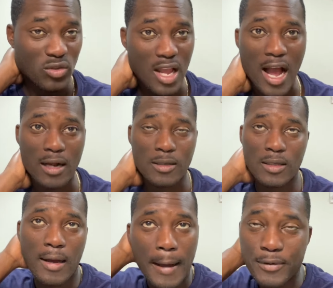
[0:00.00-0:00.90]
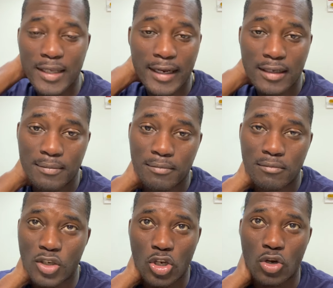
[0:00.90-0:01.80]
OPSEC,
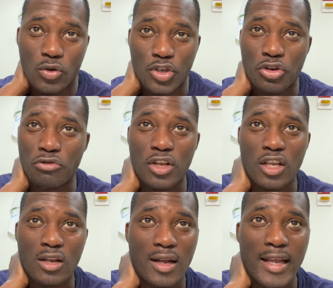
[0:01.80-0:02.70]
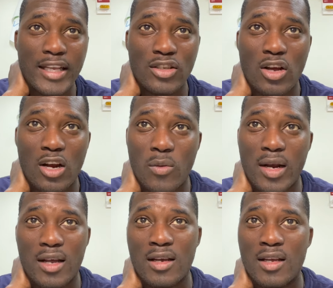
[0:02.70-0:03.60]
security and all that. So I don't want to